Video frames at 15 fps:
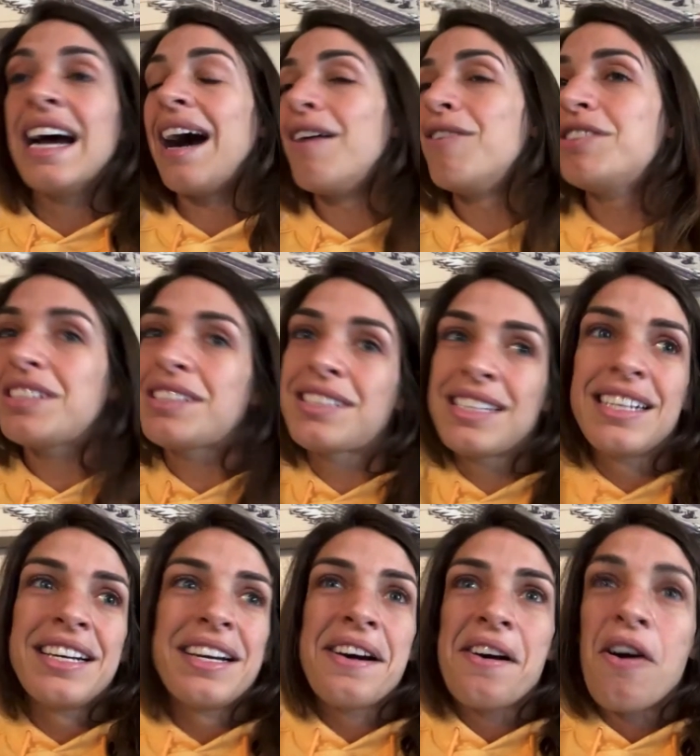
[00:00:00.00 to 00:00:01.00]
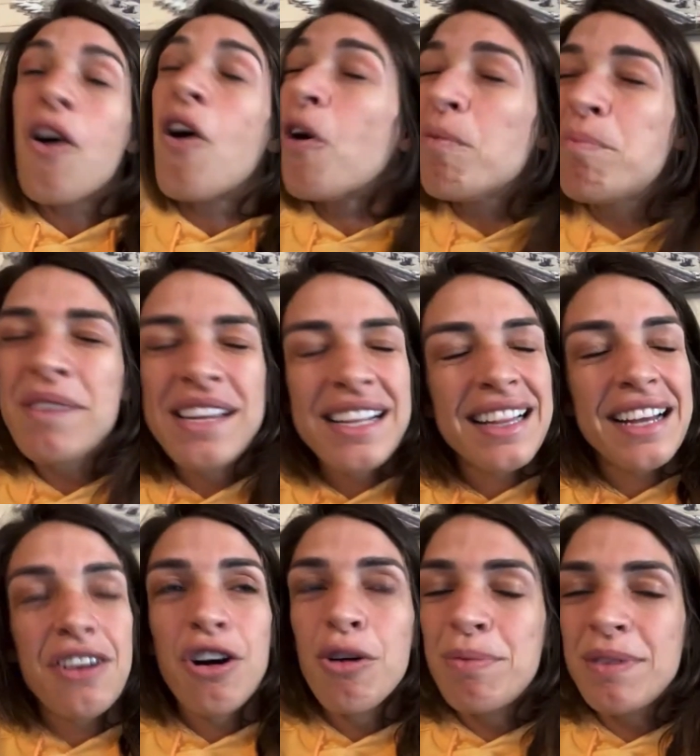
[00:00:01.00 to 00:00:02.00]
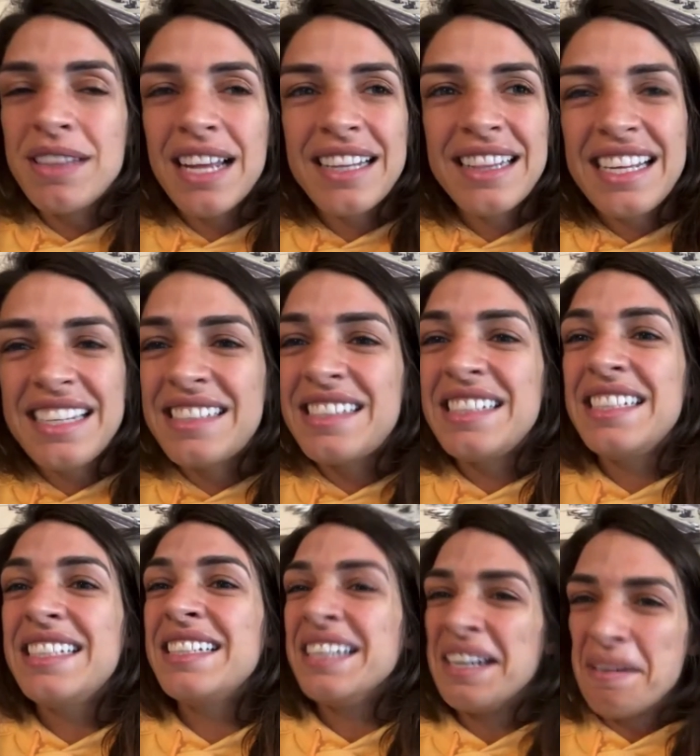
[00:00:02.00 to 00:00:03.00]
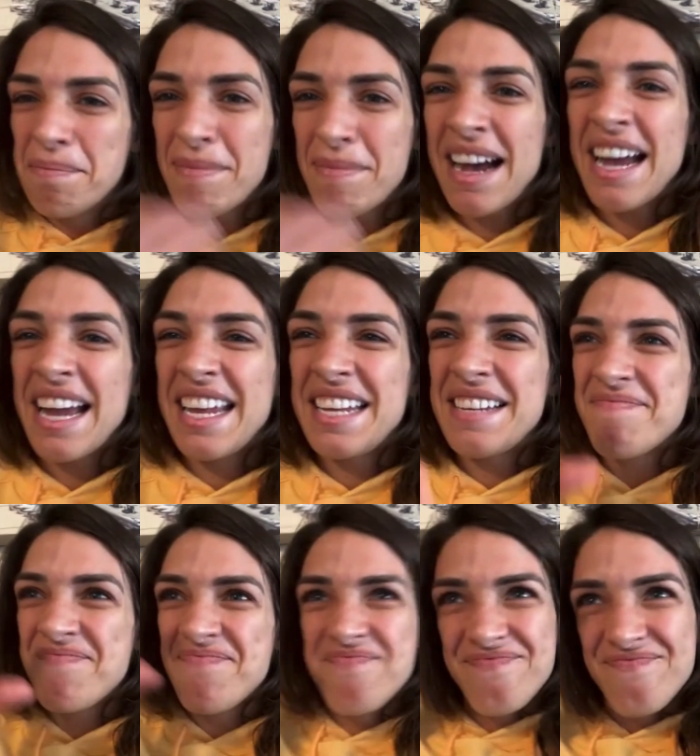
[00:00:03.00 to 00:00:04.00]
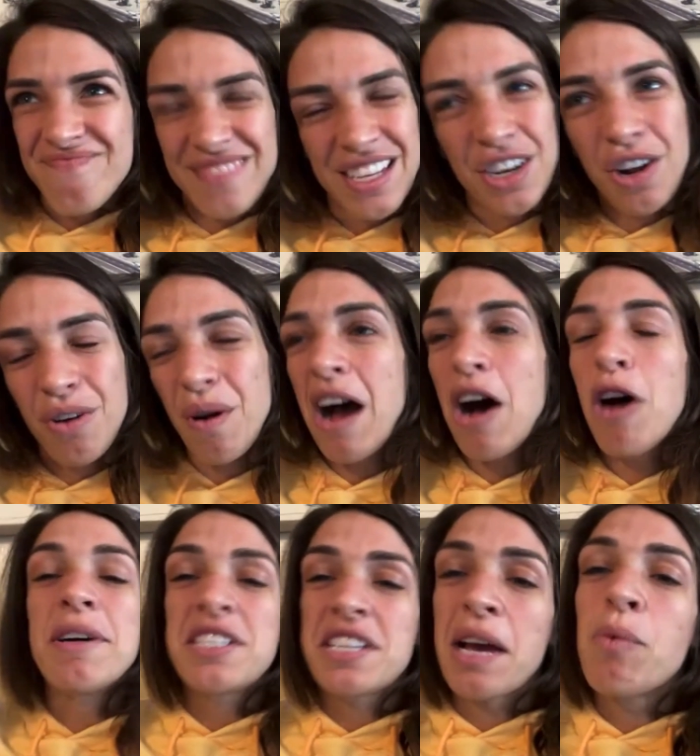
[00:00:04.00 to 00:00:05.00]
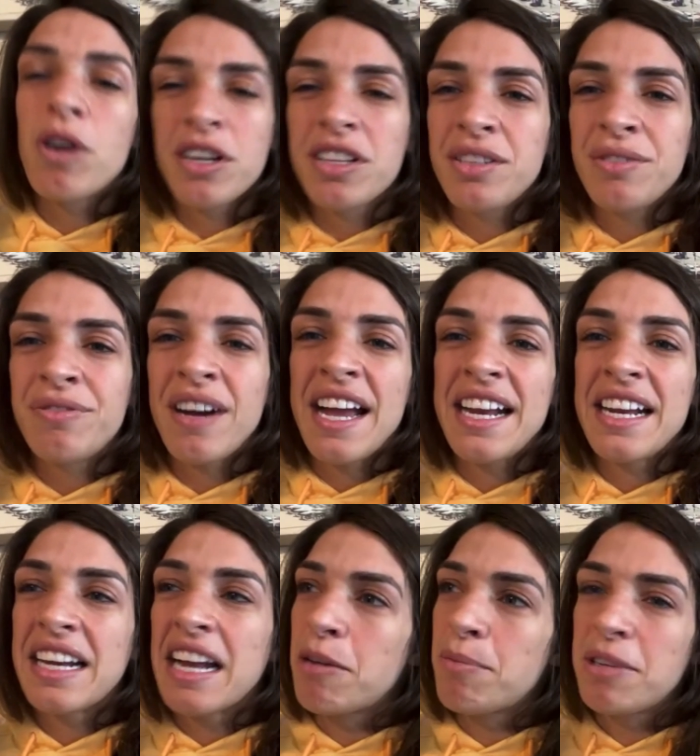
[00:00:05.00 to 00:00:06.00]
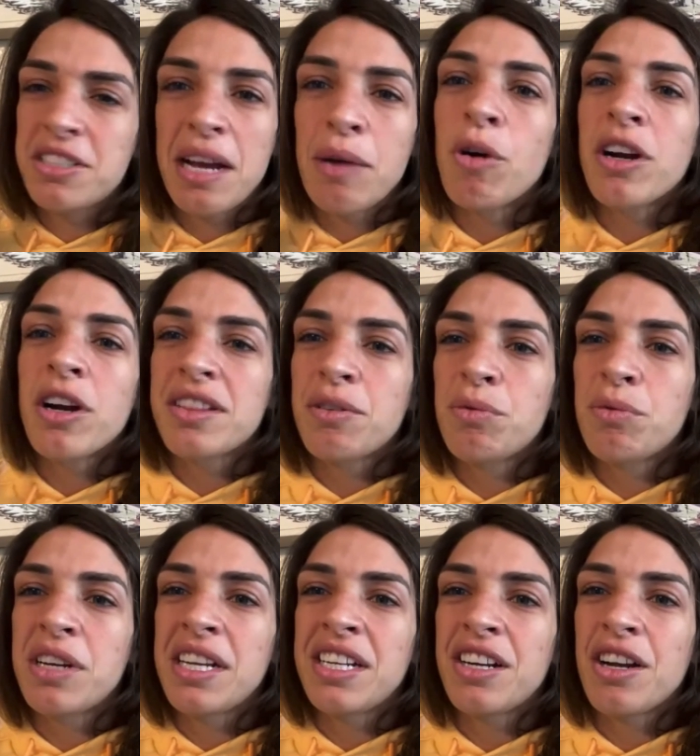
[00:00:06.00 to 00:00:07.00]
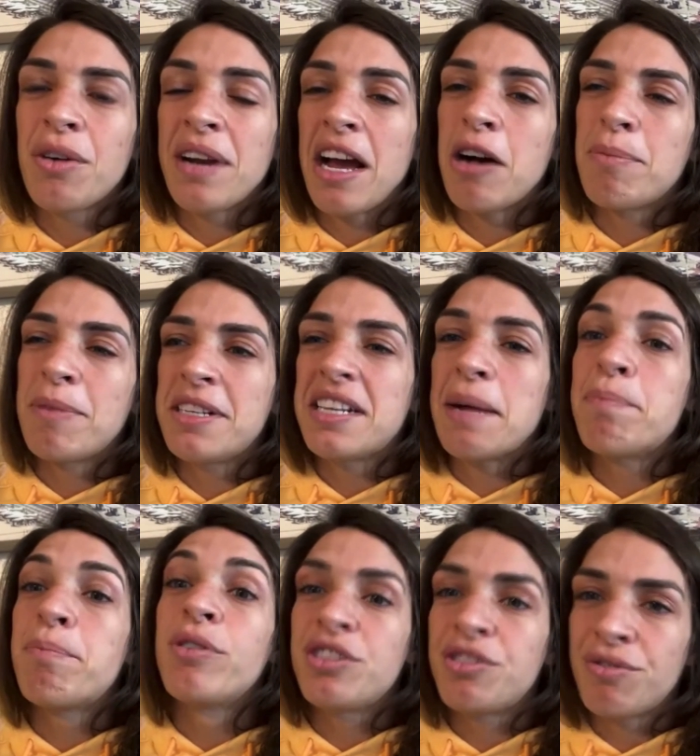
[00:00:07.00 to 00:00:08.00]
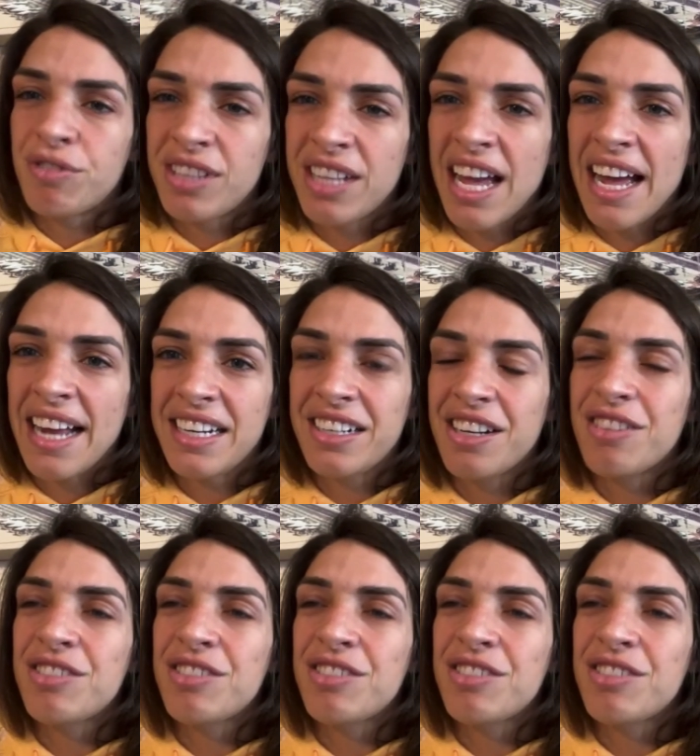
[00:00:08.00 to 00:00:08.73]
I was just hoping, like hoping that they see my, you know, how much I wanted the fight and how much I wanted the win, you know, and how much I pushed for that, you know.